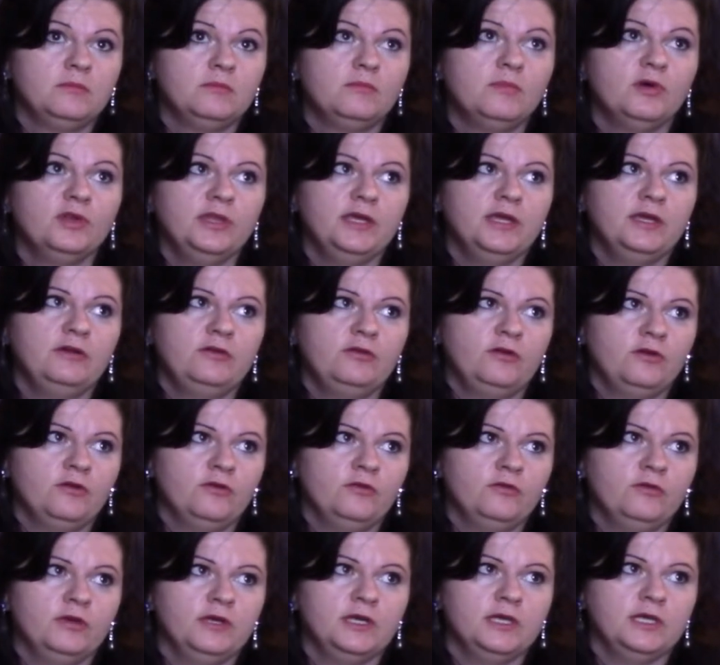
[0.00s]

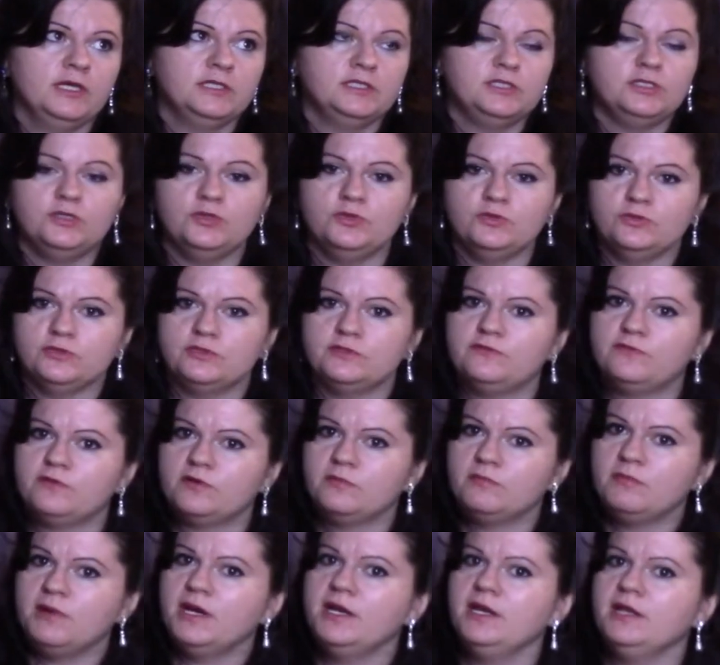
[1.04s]
Monero is used for
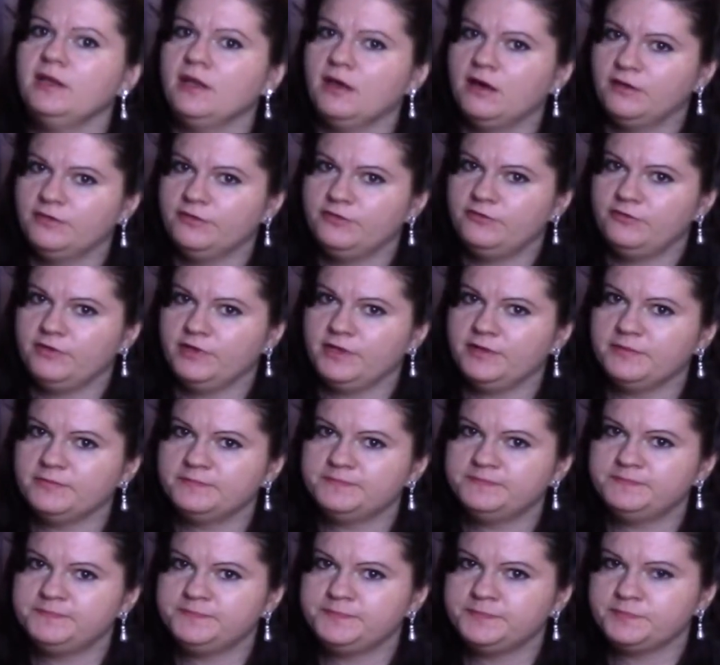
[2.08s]
money laundering.
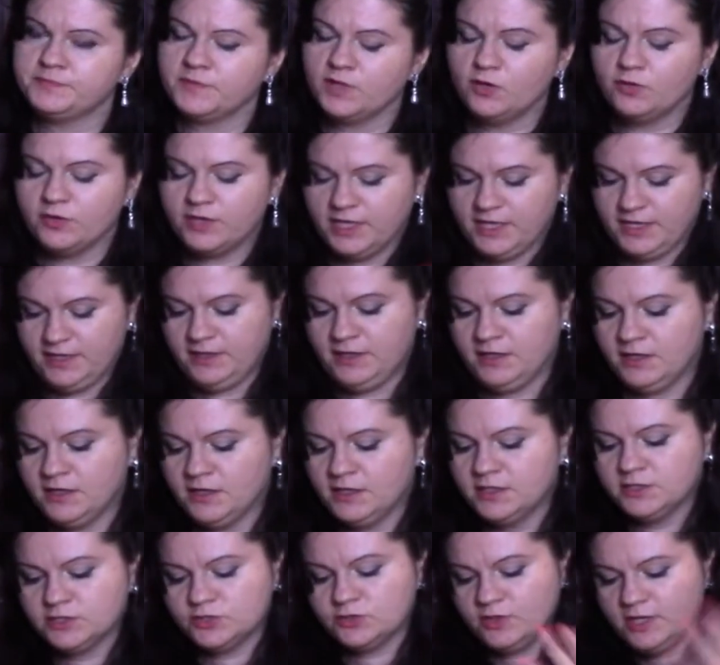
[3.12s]
Okay,
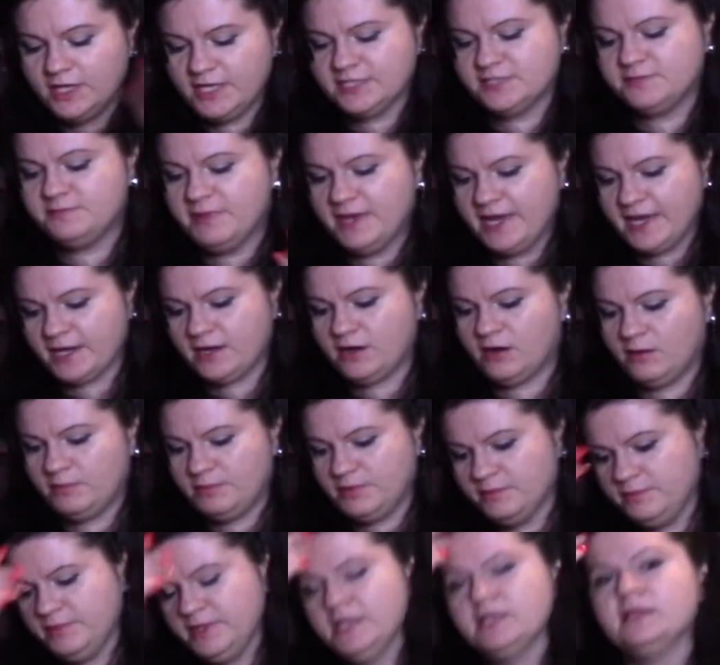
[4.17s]
so let's back up
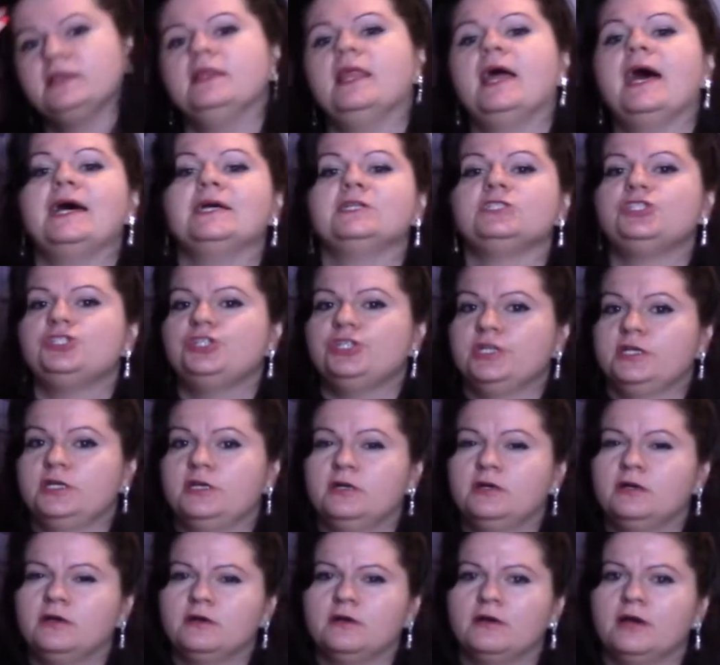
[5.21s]
a bit. Last year,
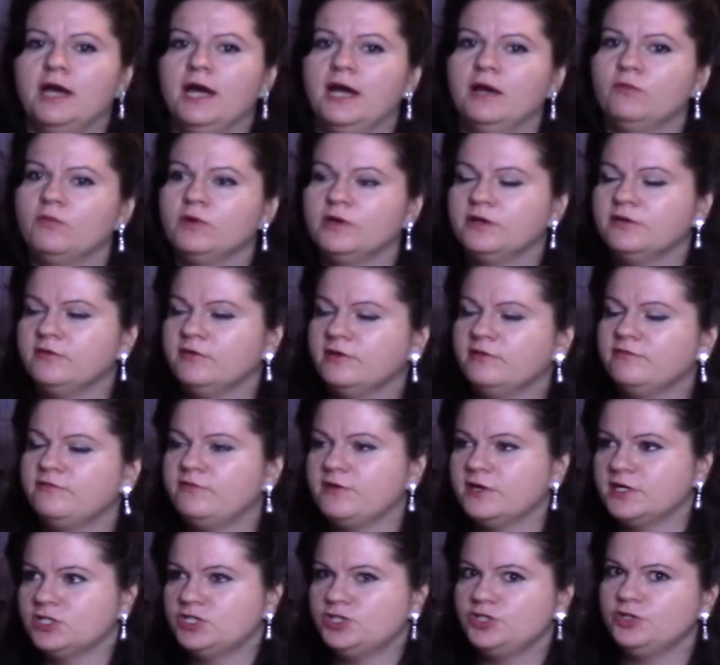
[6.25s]
I want to
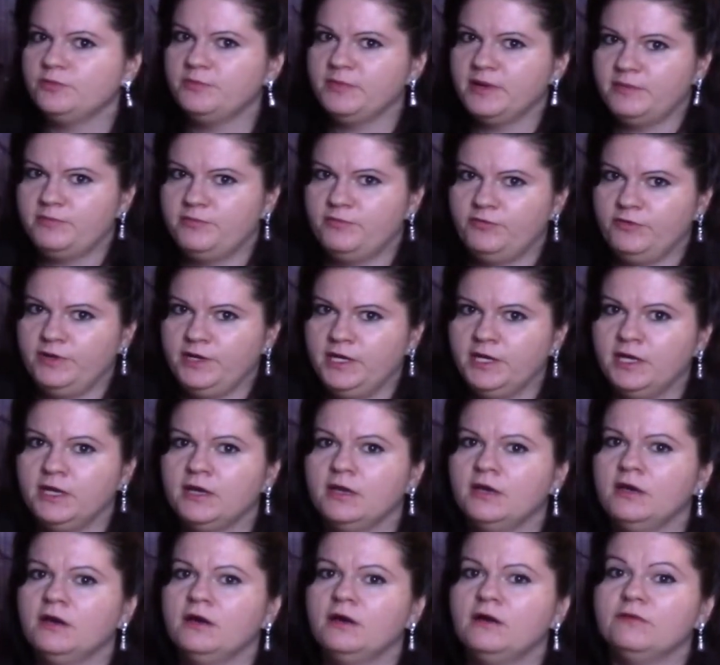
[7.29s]
refresh your memory.
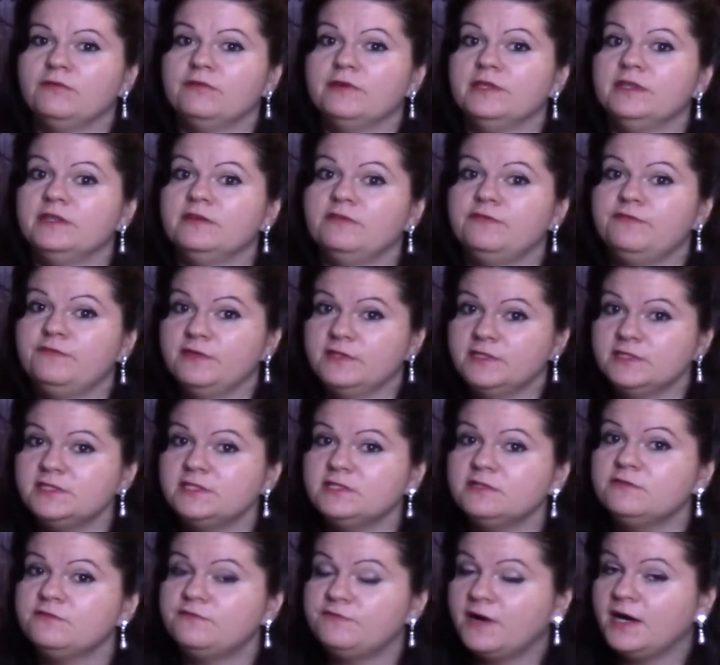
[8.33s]
When the
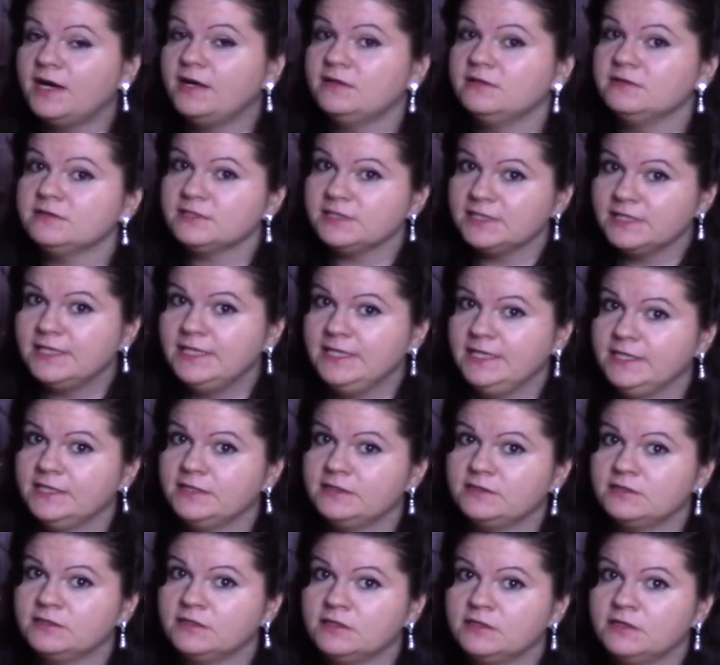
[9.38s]
FinCen files
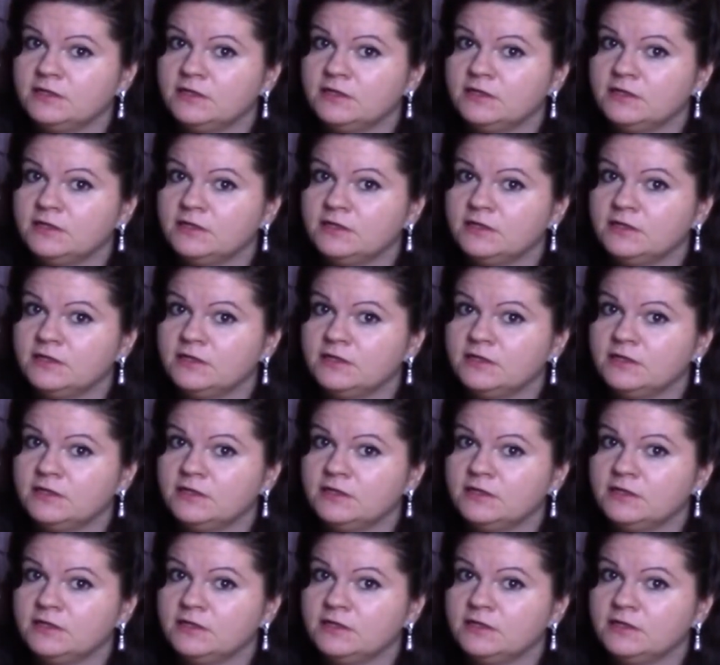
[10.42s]
leaked,